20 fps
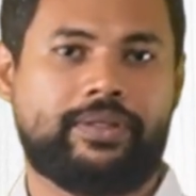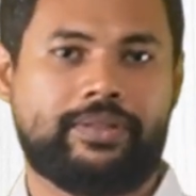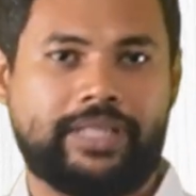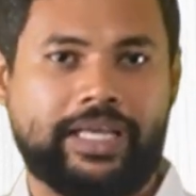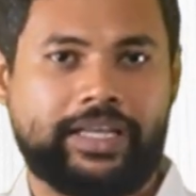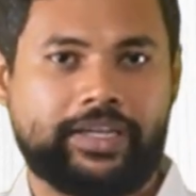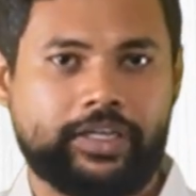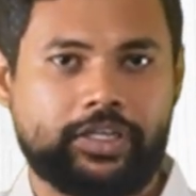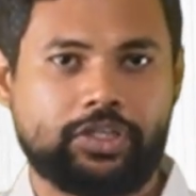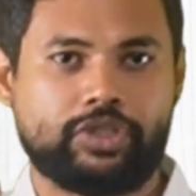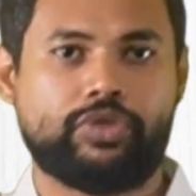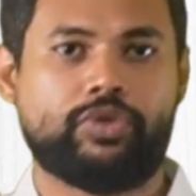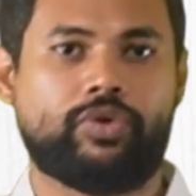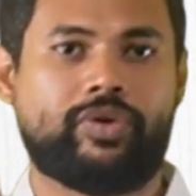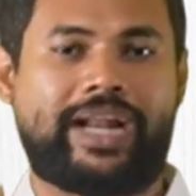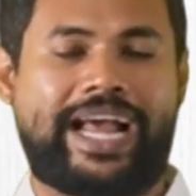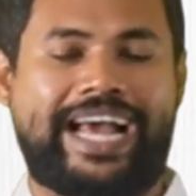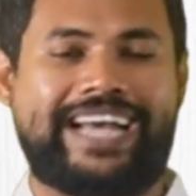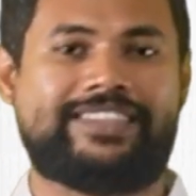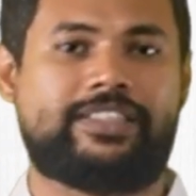then it is known
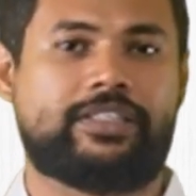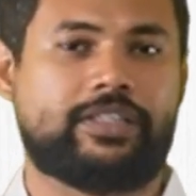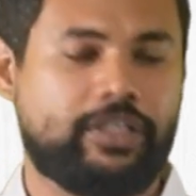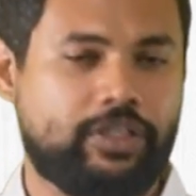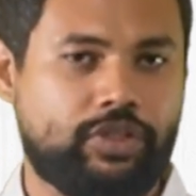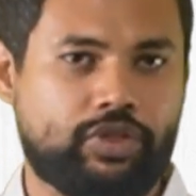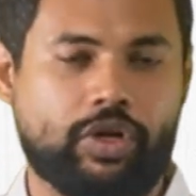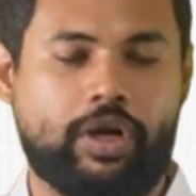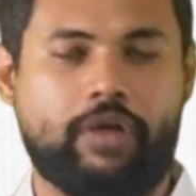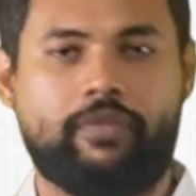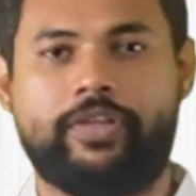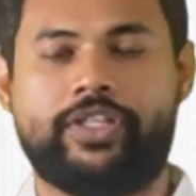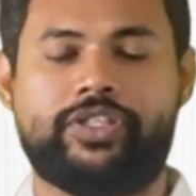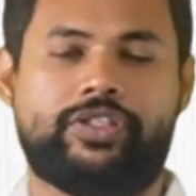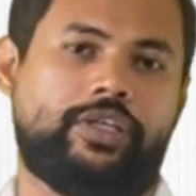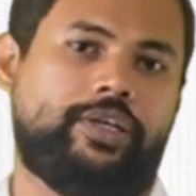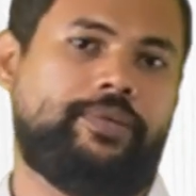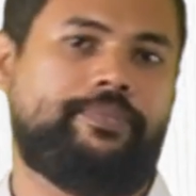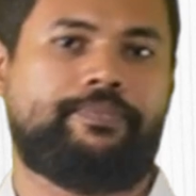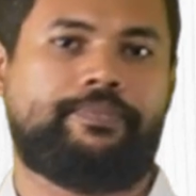as
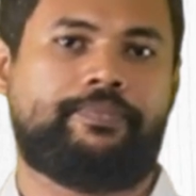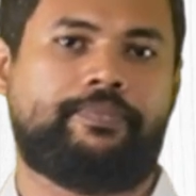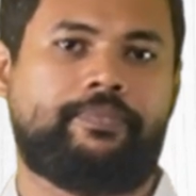insolvency.